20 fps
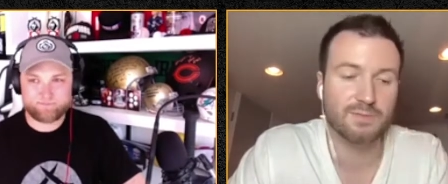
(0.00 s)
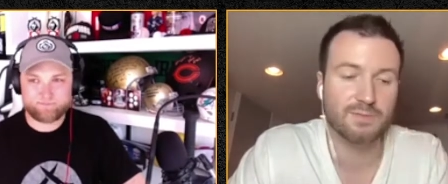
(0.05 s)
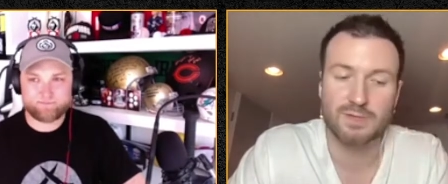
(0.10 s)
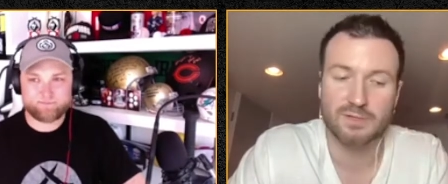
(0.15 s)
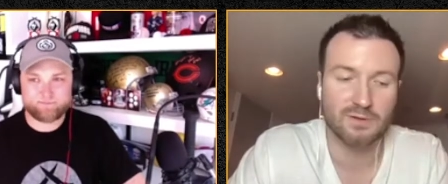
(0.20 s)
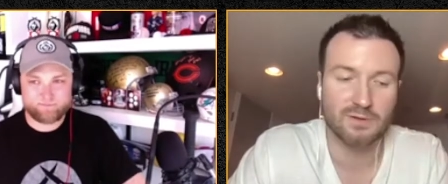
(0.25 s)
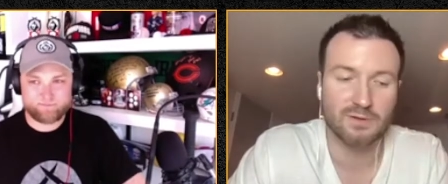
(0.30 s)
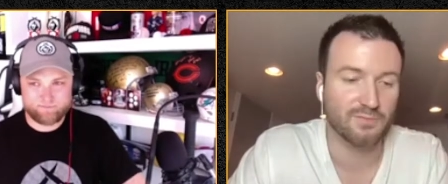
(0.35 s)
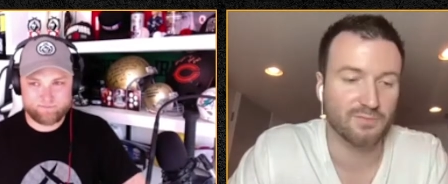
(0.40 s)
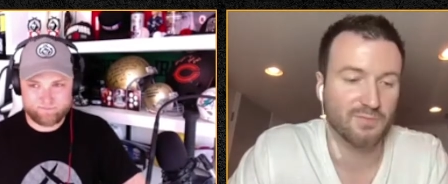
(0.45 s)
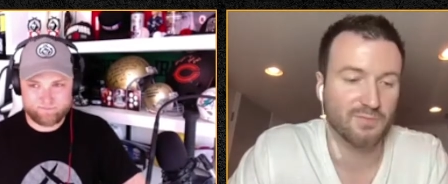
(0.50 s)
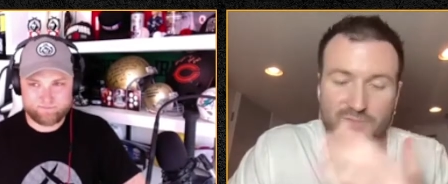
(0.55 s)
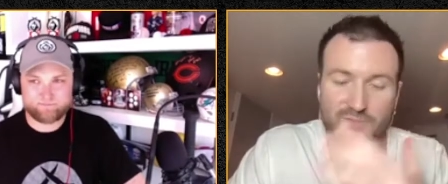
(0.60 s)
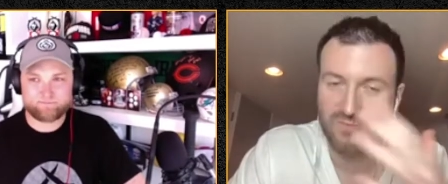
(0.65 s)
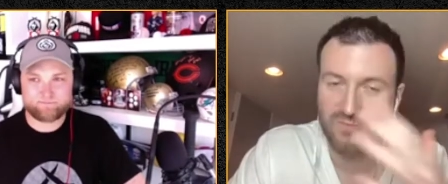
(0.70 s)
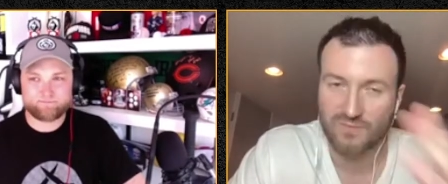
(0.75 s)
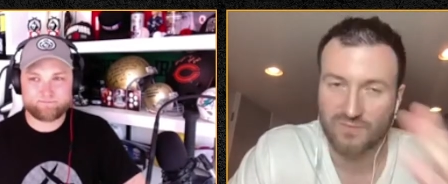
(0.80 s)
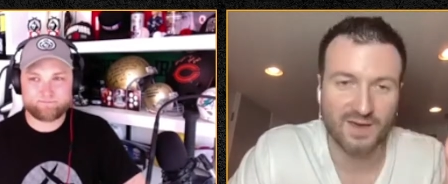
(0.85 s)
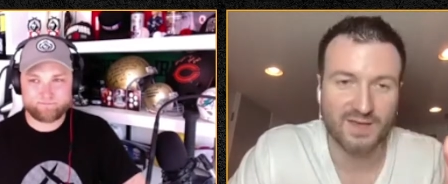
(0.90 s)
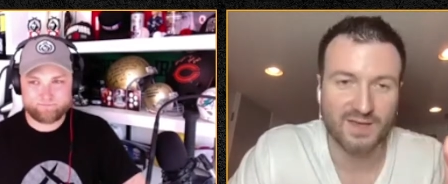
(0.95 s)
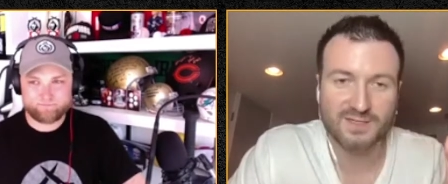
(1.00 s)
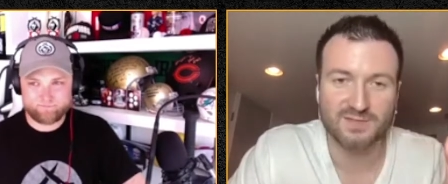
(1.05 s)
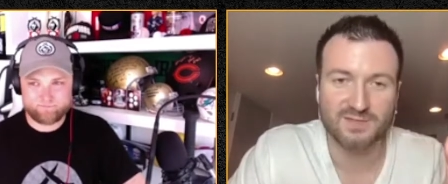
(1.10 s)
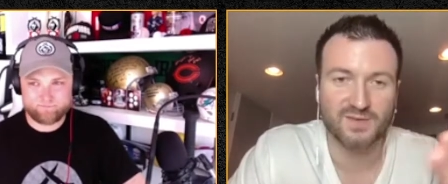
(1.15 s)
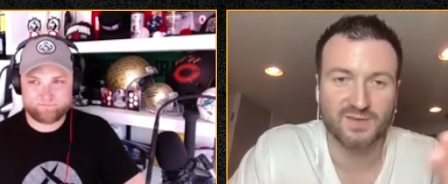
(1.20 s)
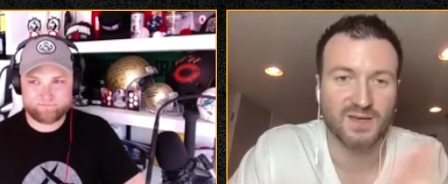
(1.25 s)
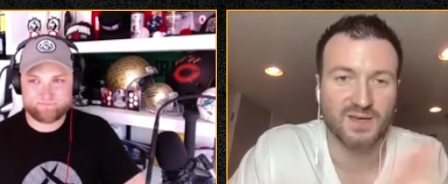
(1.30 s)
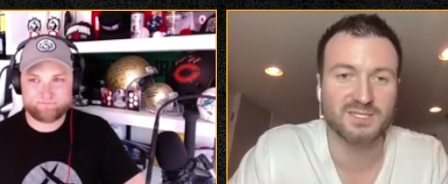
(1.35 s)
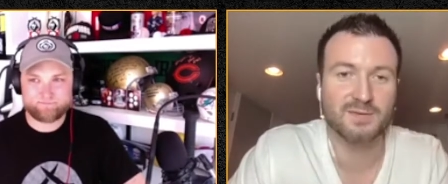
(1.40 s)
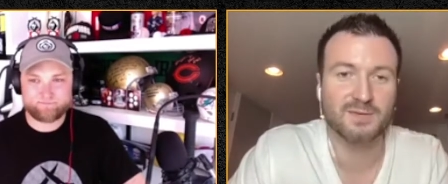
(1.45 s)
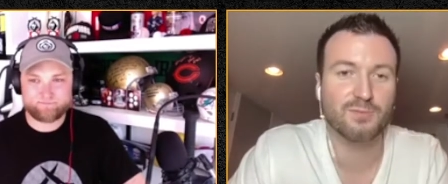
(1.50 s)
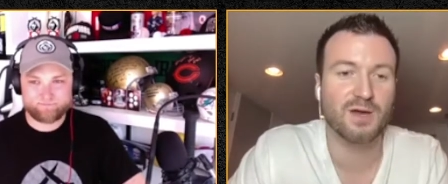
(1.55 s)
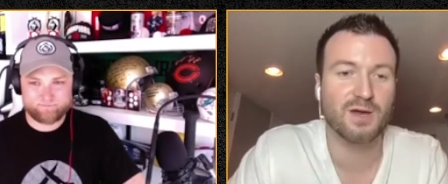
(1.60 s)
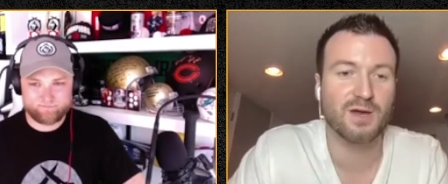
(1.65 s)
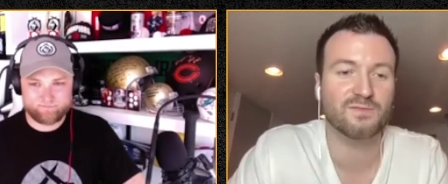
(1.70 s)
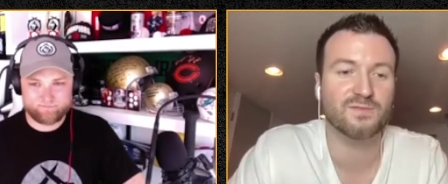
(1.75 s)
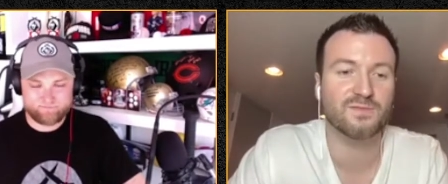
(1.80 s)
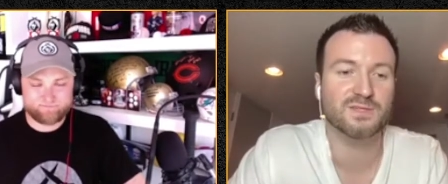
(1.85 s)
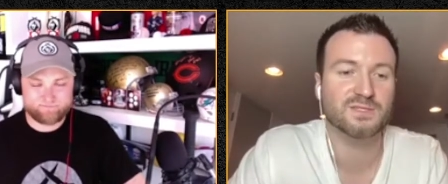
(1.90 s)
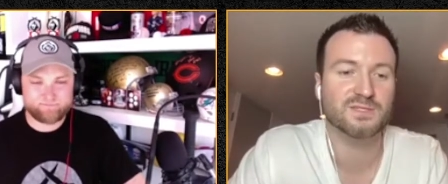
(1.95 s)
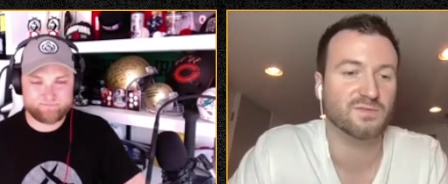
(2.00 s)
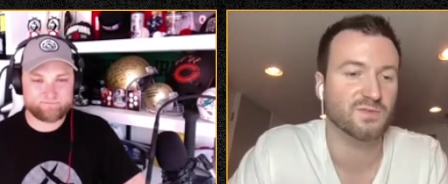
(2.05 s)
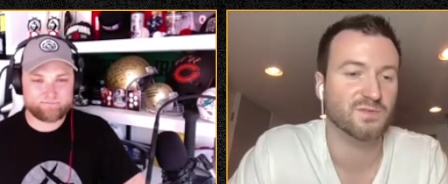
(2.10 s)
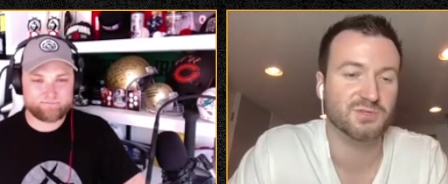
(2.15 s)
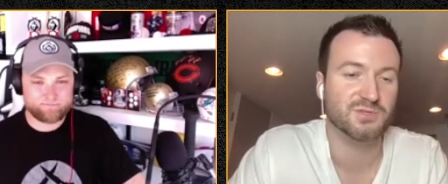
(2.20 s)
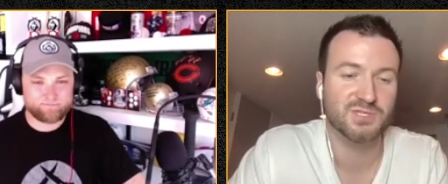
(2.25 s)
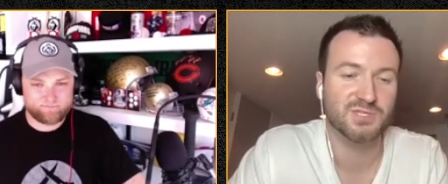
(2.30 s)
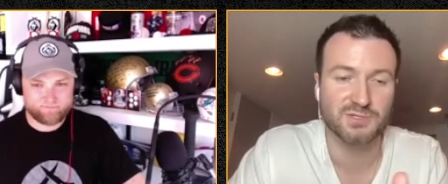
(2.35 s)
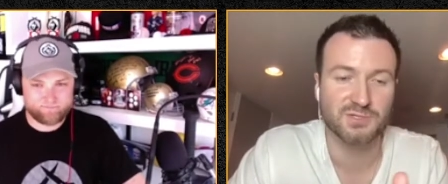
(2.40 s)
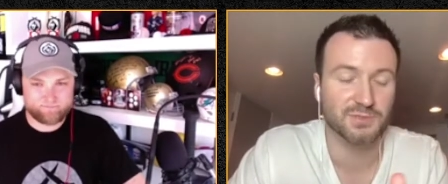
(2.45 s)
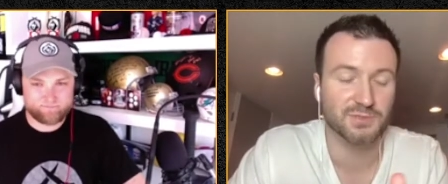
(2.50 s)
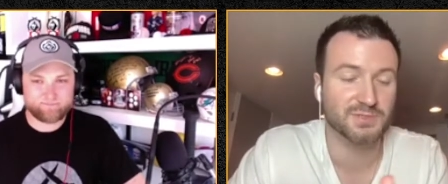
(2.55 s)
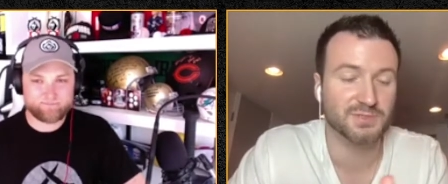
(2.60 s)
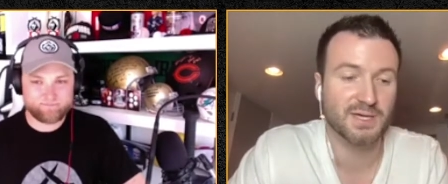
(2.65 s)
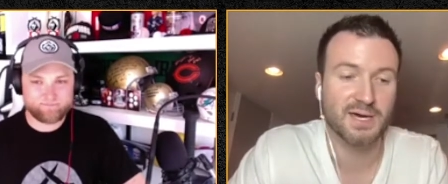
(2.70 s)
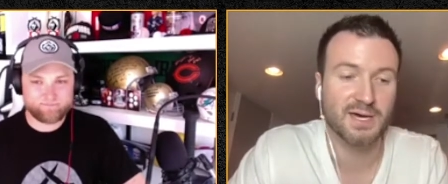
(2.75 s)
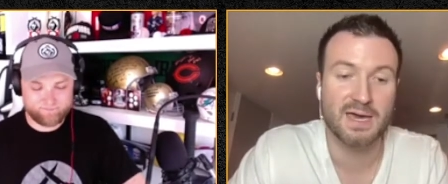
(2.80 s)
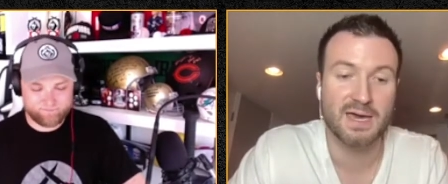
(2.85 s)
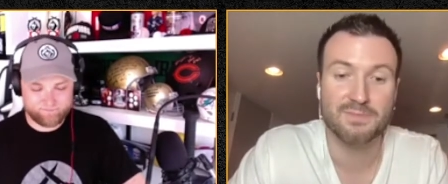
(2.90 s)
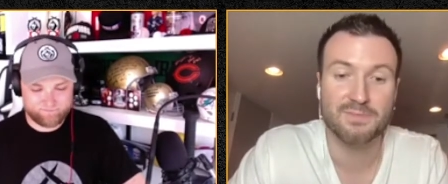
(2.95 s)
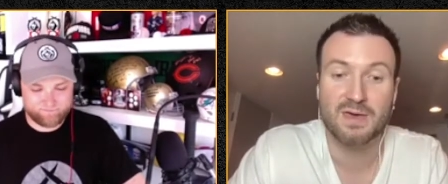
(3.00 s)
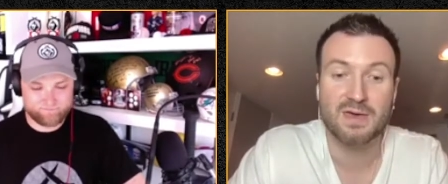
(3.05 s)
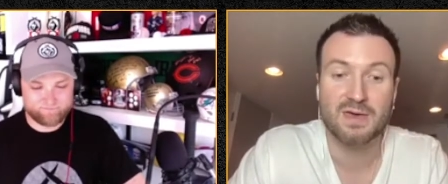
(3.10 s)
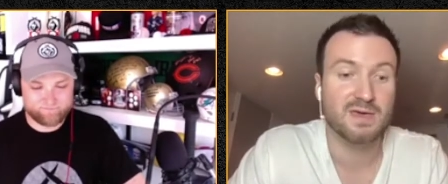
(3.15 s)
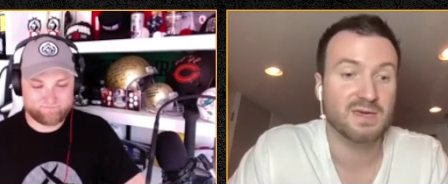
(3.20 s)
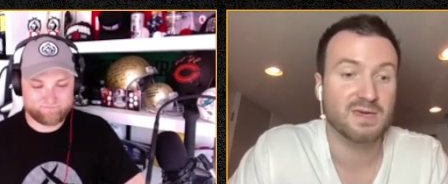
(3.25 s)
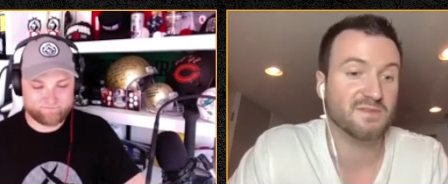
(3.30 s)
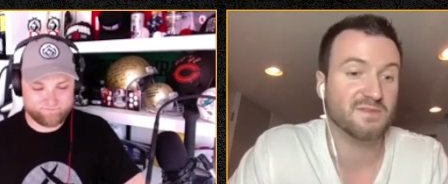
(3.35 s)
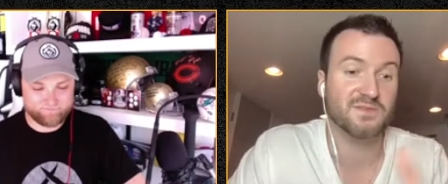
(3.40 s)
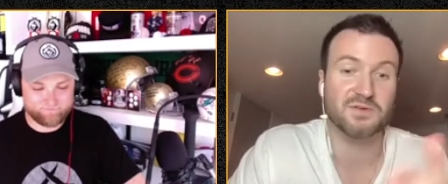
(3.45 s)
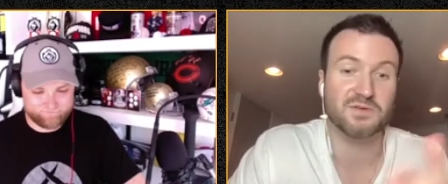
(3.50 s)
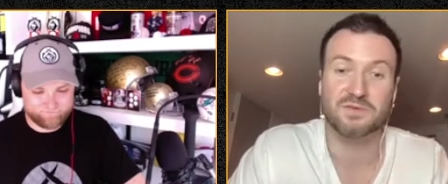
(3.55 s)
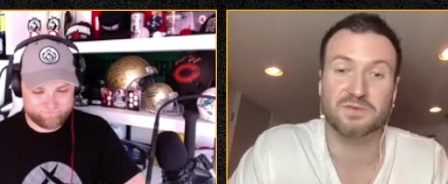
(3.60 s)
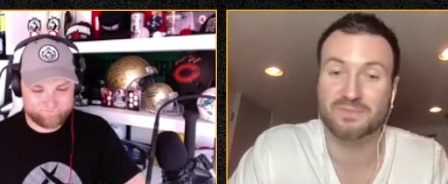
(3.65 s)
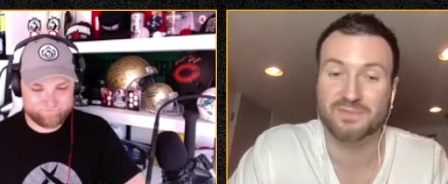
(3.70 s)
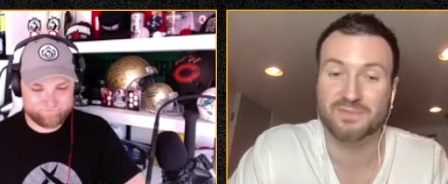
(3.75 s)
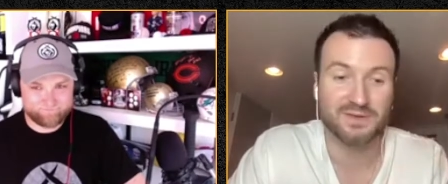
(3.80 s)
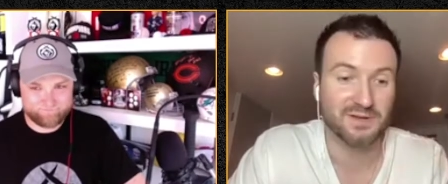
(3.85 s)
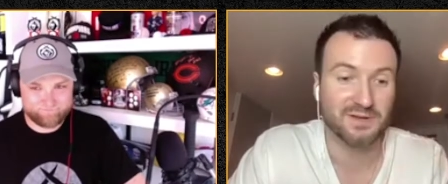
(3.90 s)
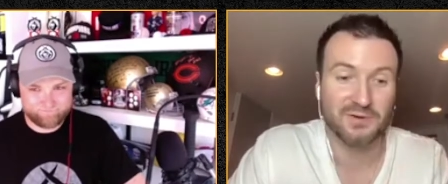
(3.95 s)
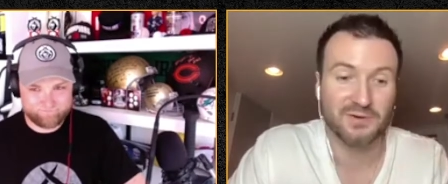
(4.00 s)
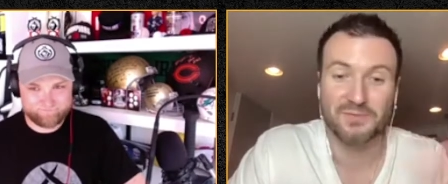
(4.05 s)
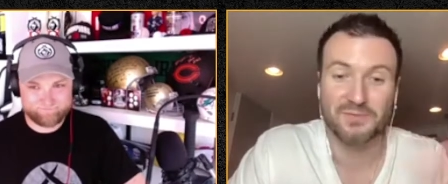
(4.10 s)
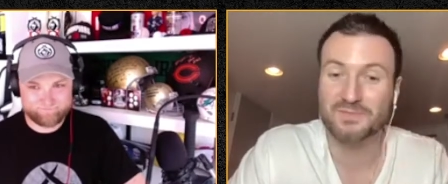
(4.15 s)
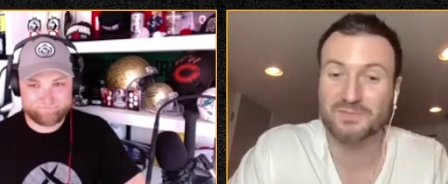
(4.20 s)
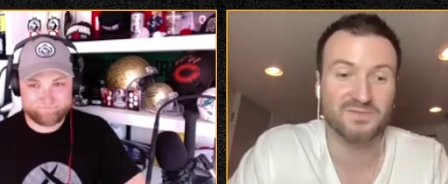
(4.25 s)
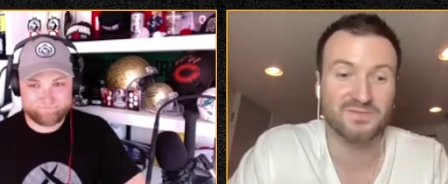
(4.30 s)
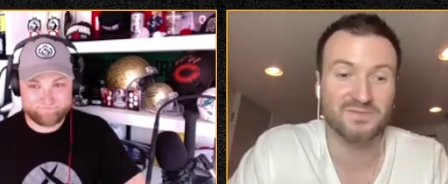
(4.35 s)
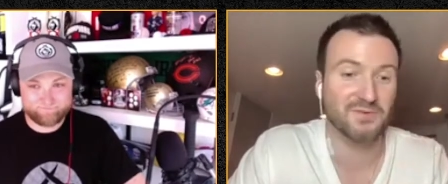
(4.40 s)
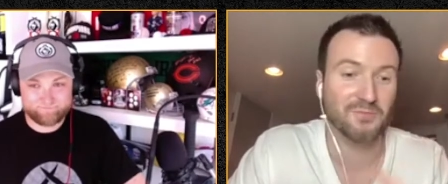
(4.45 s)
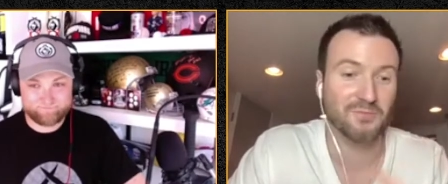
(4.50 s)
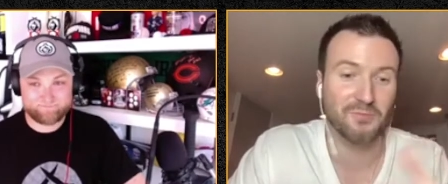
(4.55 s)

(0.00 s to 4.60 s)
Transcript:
Speaker 1: you know, fights fights at breakfast. If you're Central time, if you're you know, if you're